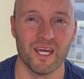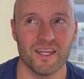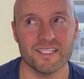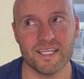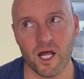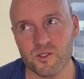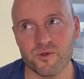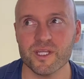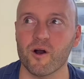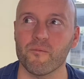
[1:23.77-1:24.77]
This sounds
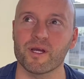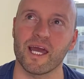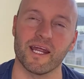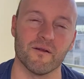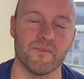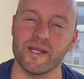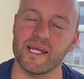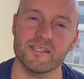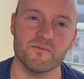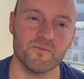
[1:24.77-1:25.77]
really complicated, but
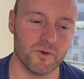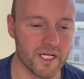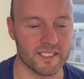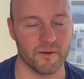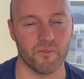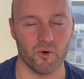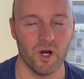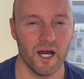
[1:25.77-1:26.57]
it's pretty simple.